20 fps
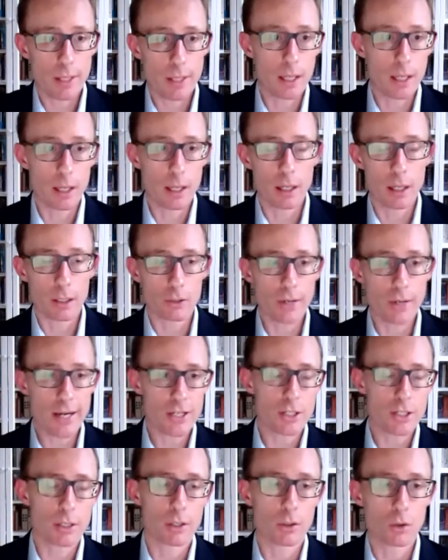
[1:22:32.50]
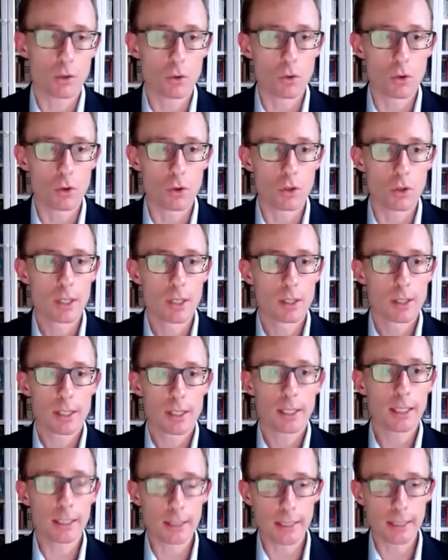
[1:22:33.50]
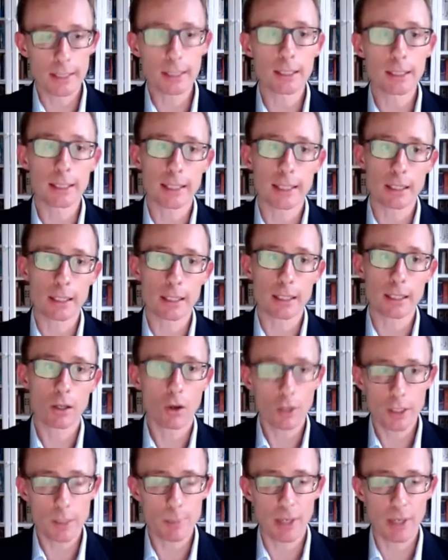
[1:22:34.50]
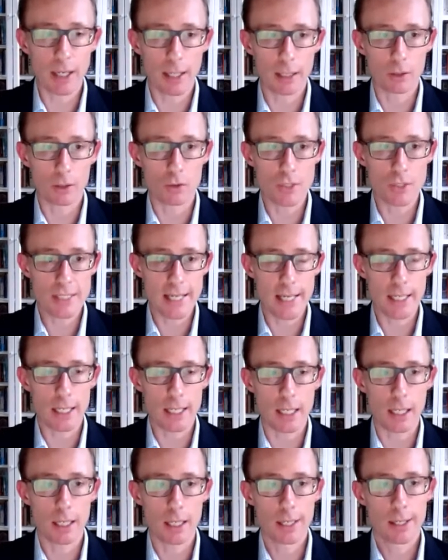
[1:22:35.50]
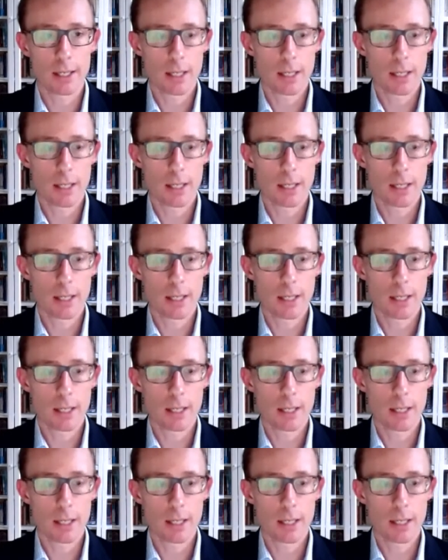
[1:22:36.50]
aggression or illegally occupying or taking